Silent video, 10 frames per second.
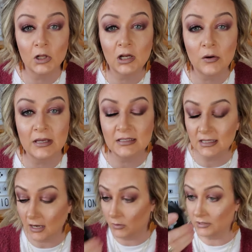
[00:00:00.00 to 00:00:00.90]
Look how easy
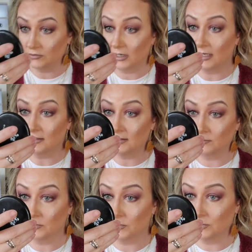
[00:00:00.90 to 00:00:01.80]
that was, you guys.
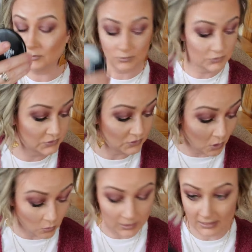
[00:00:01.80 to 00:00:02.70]

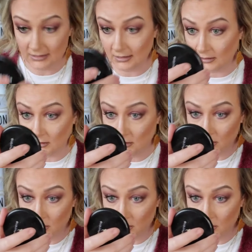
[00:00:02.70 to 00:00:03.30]
So easy.